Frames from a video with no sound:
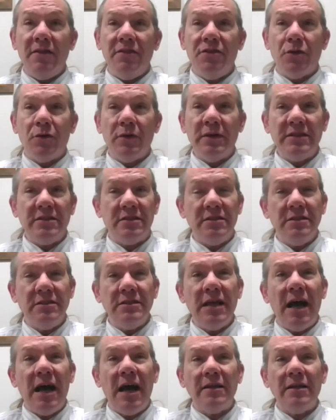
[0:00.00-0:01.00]
There is
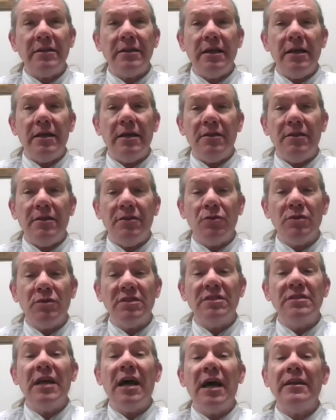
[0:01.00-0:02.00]
not a
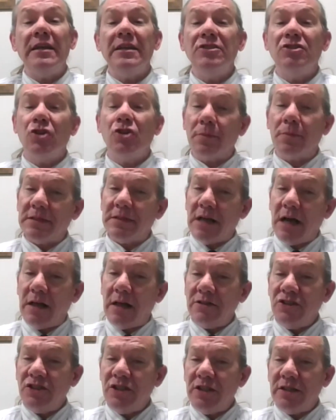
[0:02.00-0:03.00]

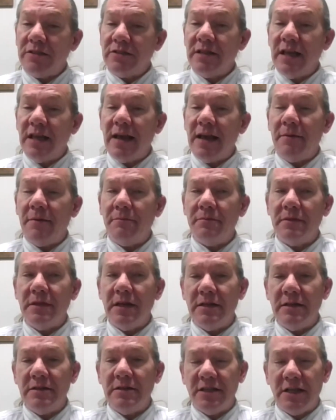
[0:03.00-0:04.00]
dermatology exam
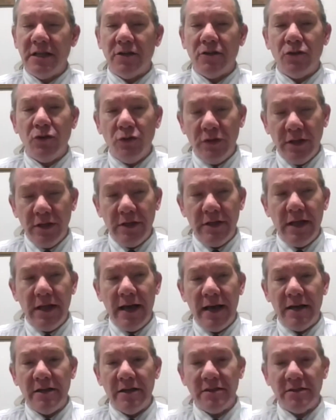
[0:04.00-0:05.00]
that is included
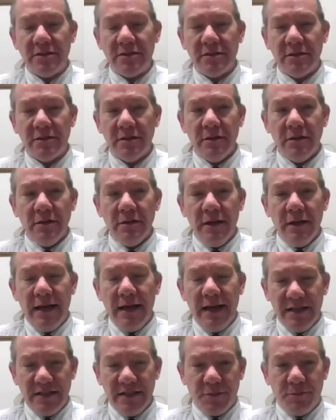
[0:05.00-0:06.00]
as
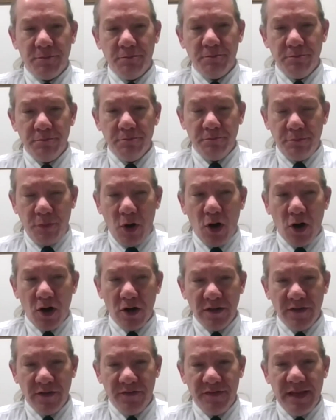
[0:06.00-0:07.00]

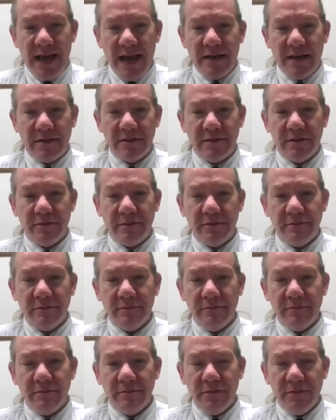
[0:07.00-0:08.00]
part of that
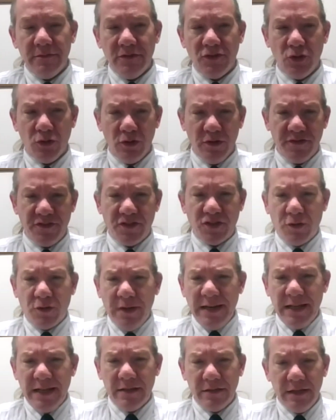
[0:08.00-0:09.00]
sort of
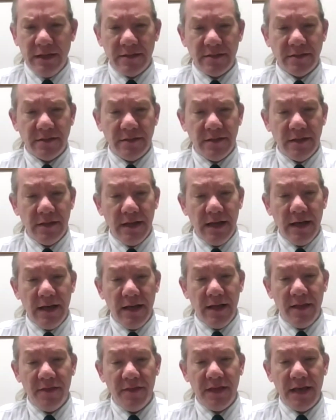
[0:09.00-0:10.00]
screening list
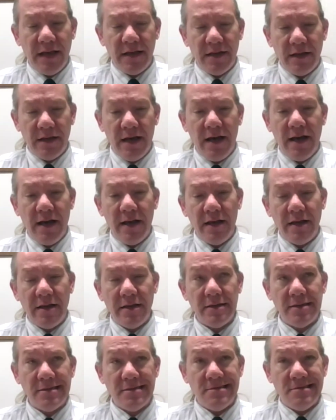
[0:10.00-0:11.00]
that
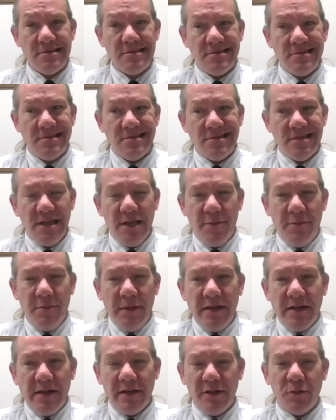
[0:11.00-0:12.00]
I
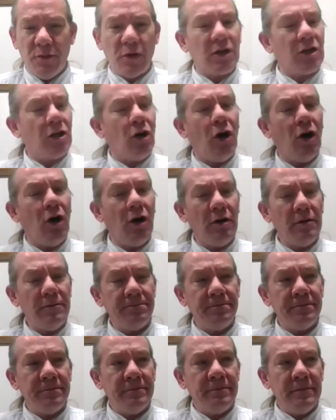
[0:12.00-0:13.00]
immediately recall.